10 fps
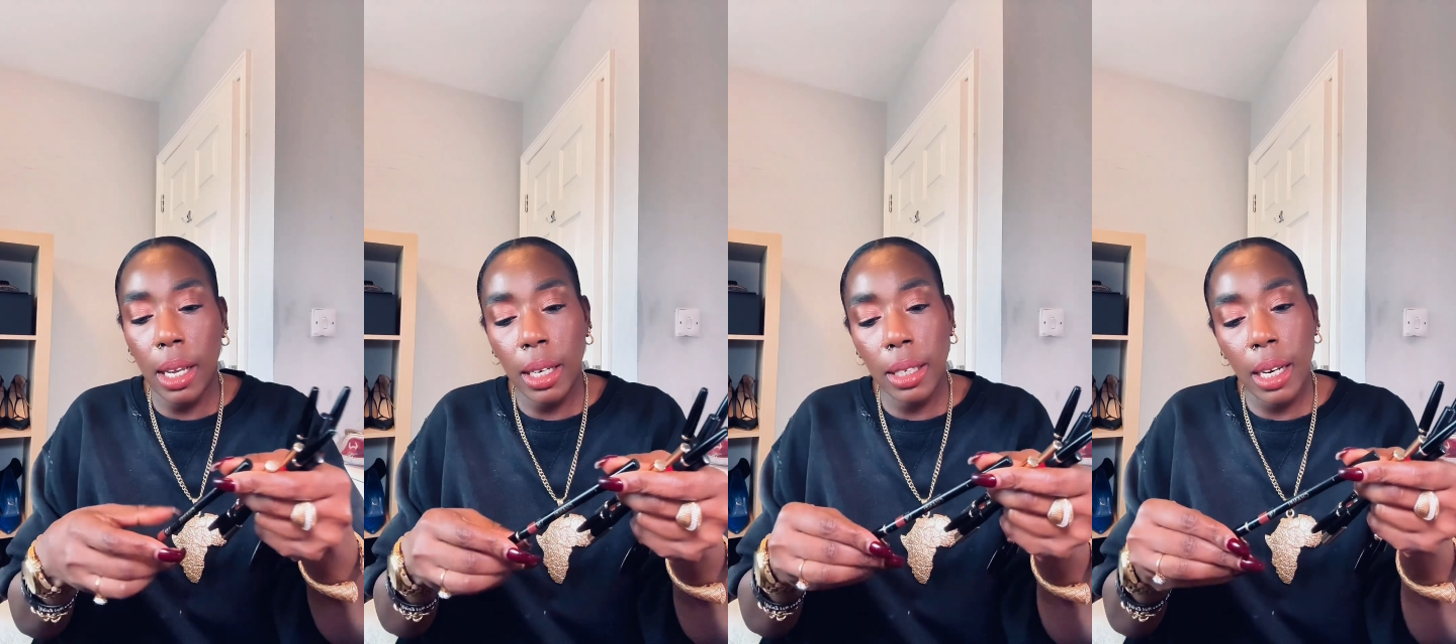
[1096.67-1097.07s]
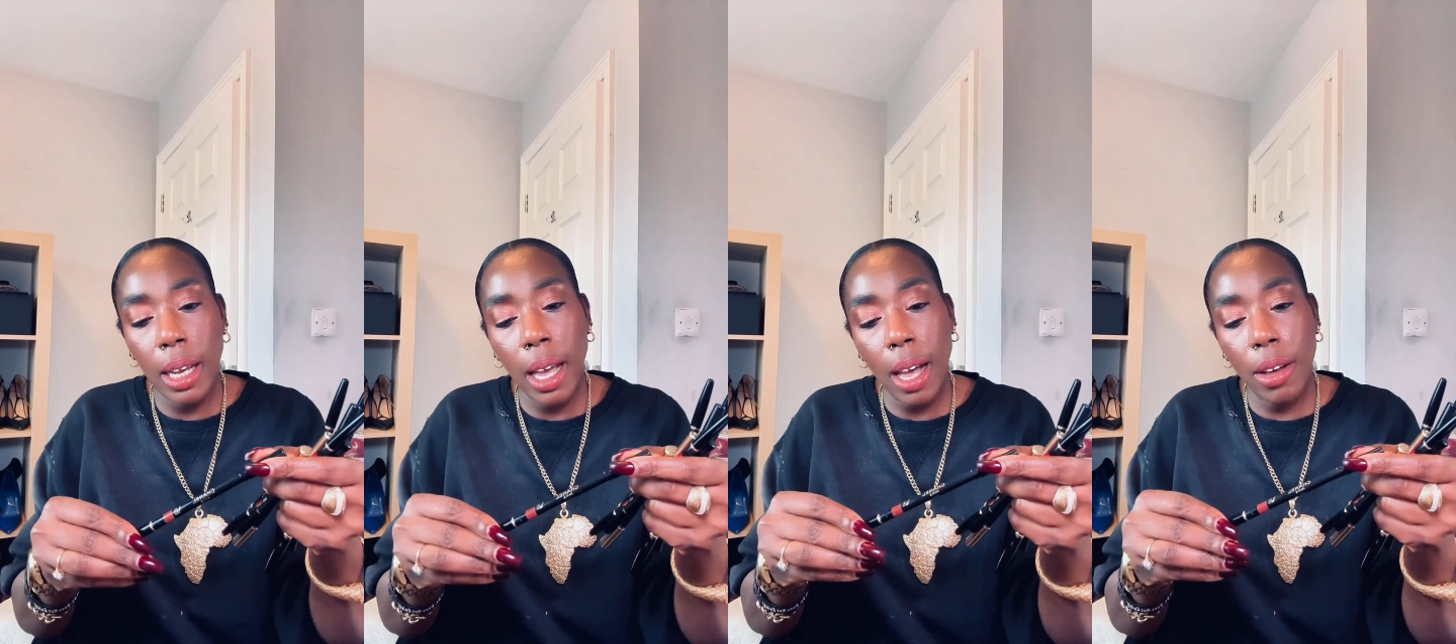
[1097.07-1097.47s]
And then I
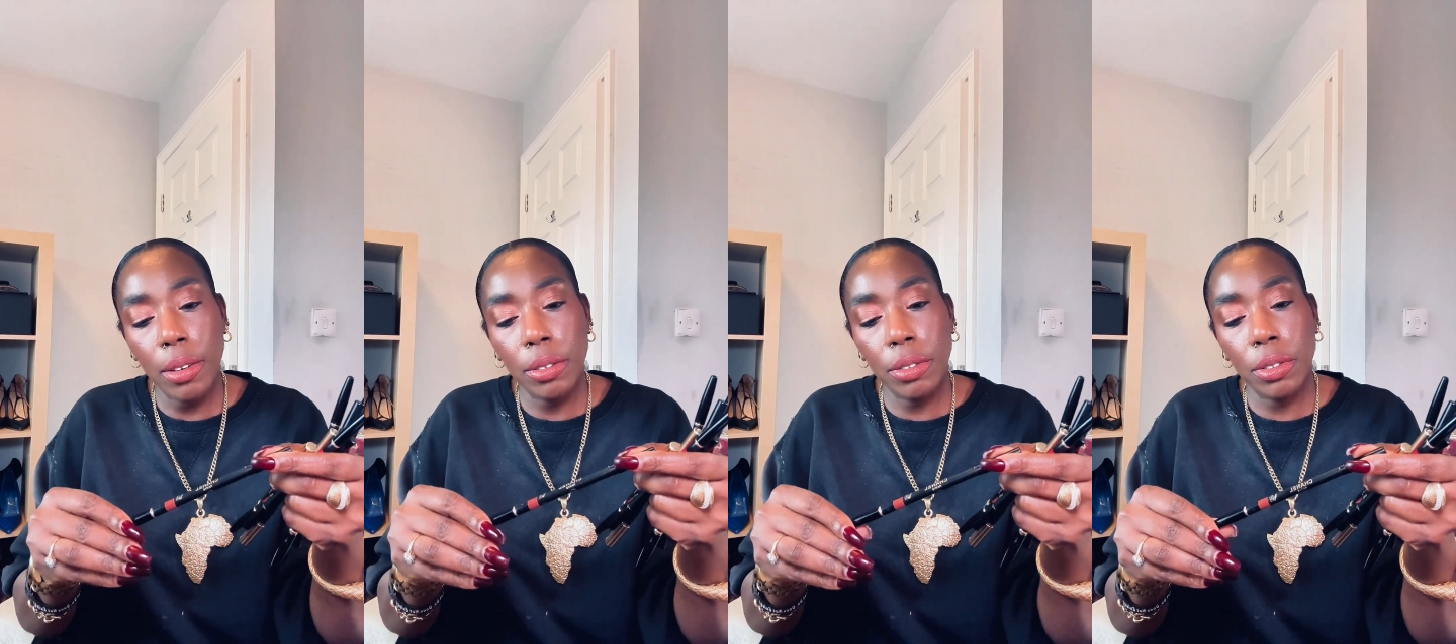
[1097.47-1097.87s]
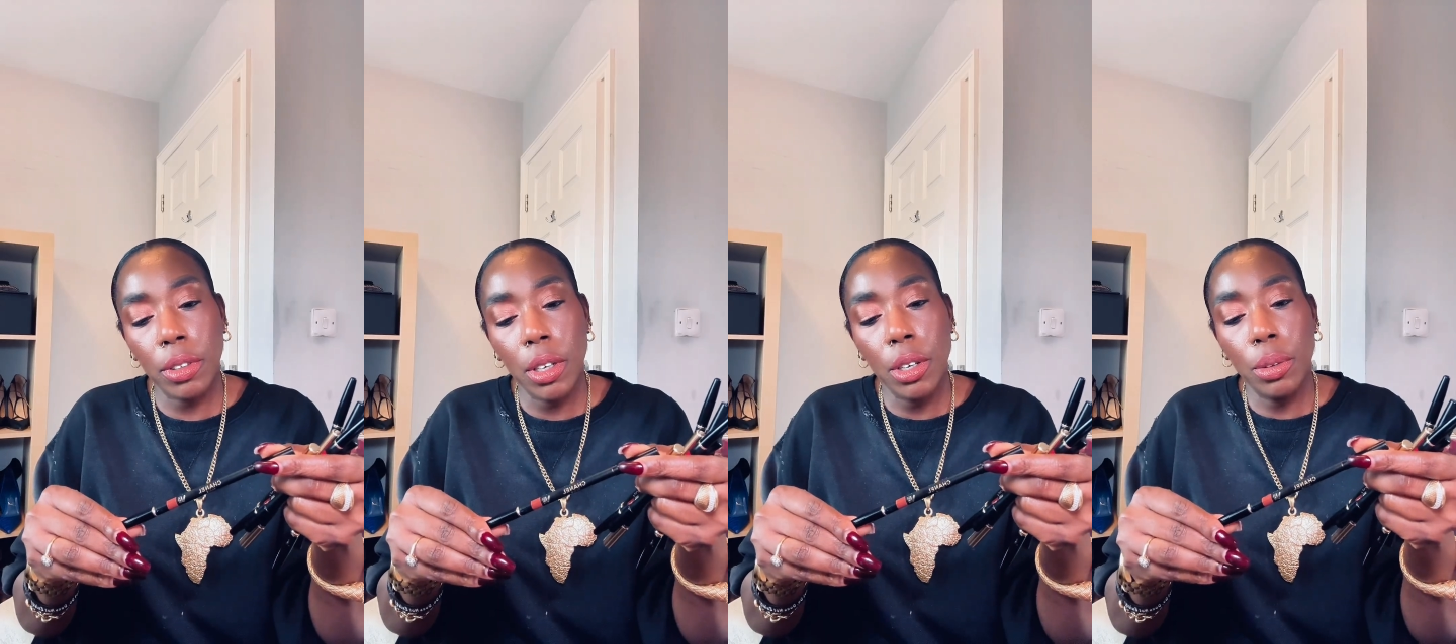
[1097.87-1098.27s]
have
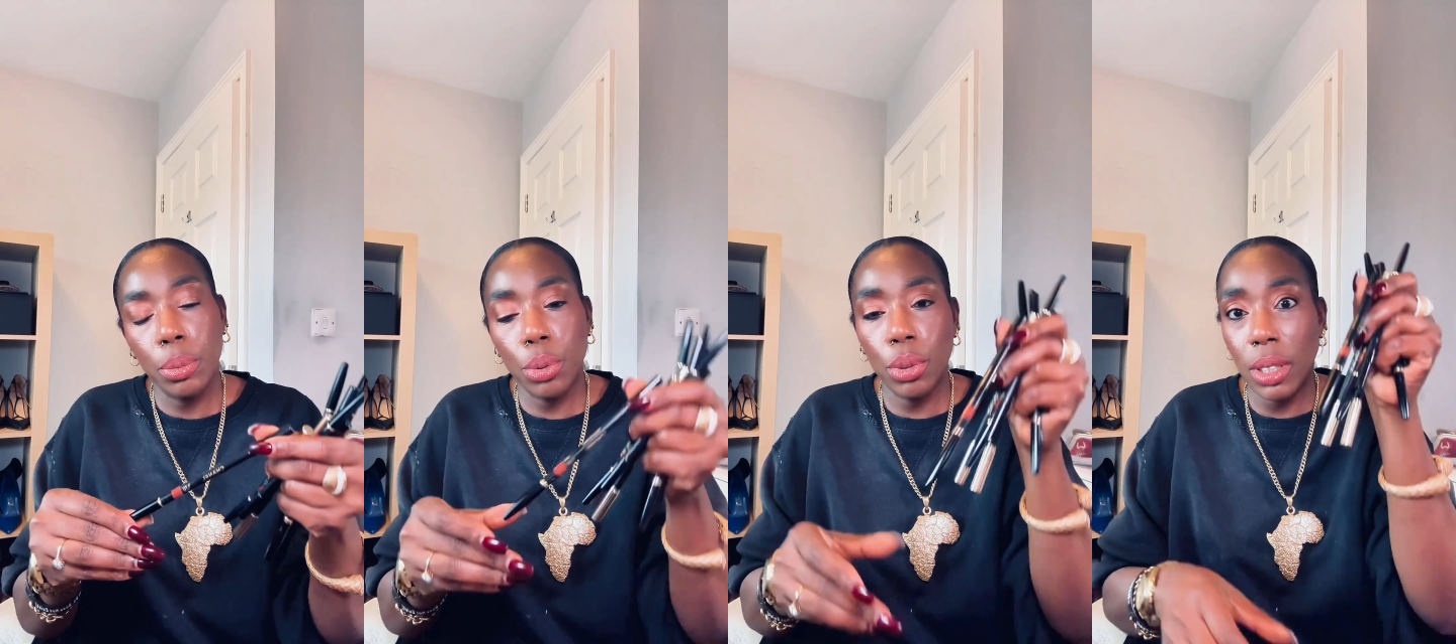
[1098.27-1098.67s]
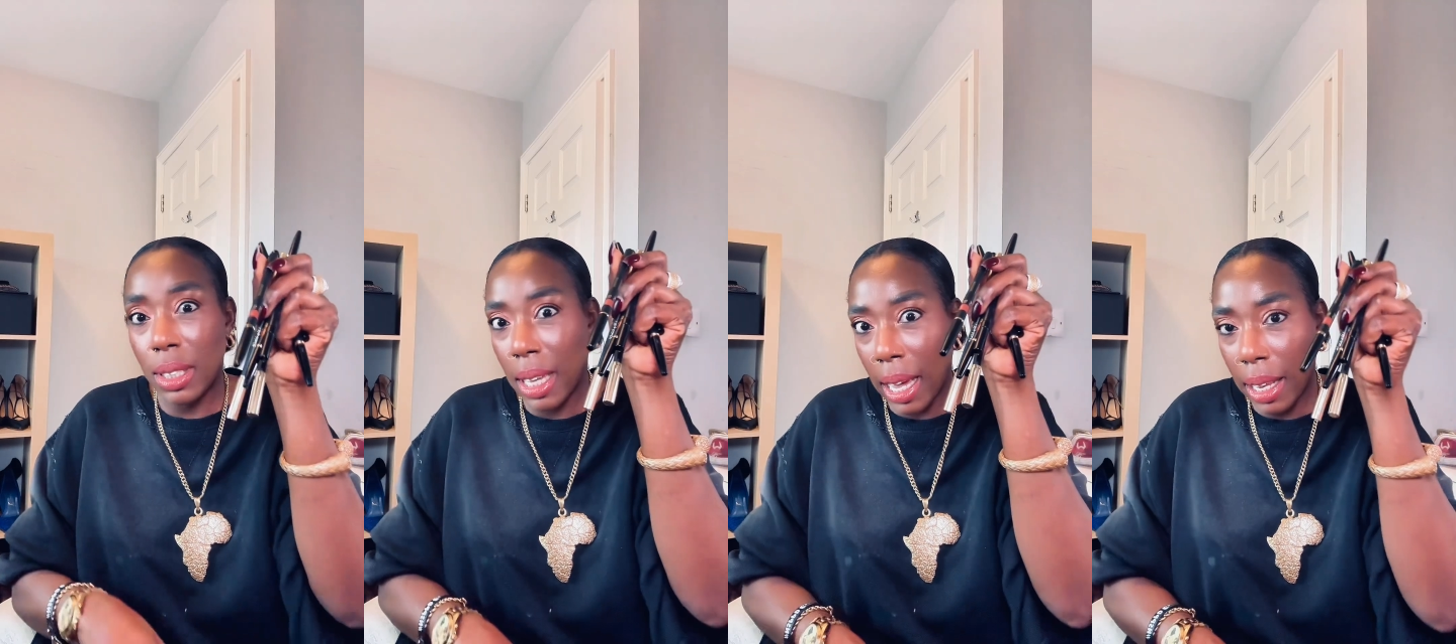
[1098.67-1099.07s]
Brune
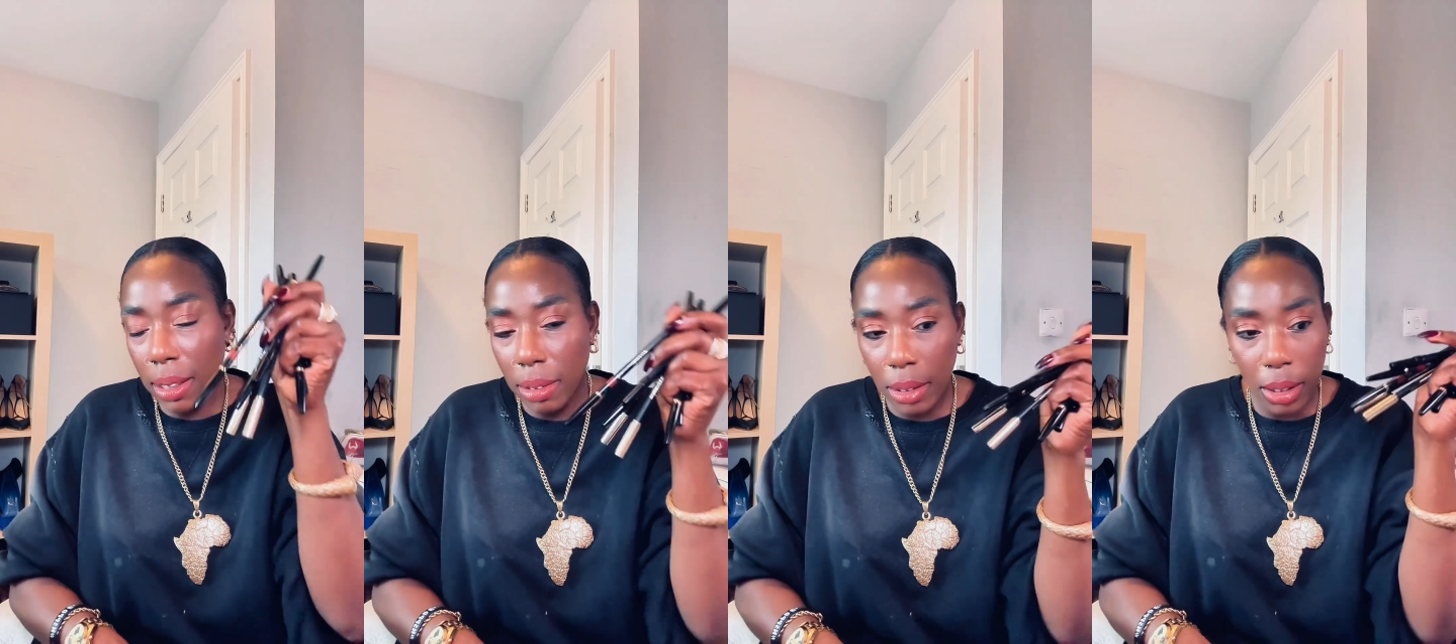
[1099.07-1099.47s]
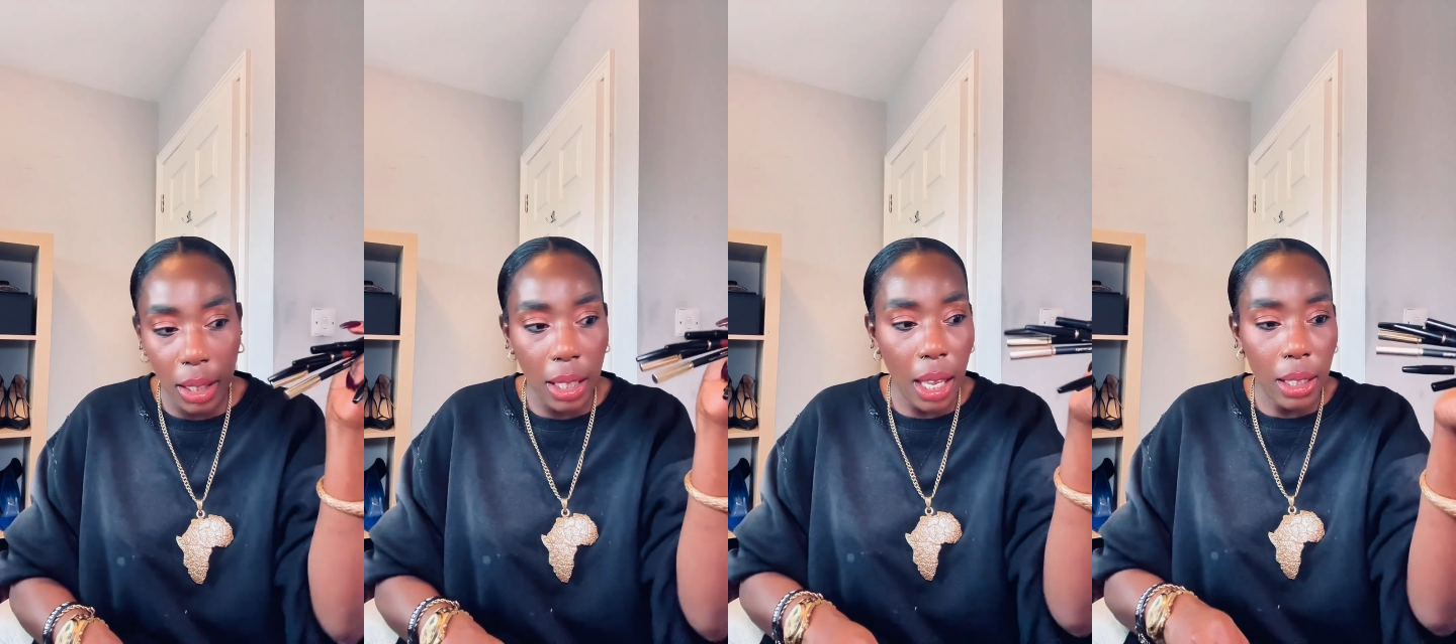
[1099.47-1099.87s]
Cien, see
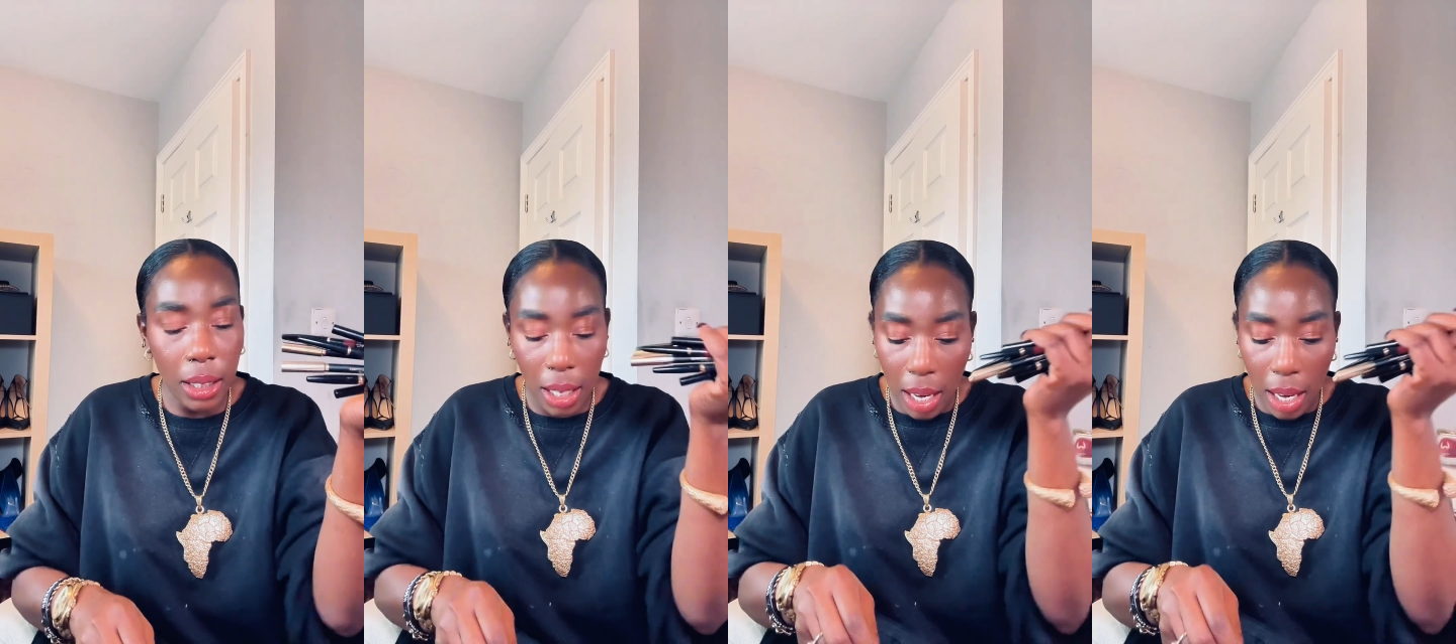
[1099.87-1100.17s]
that?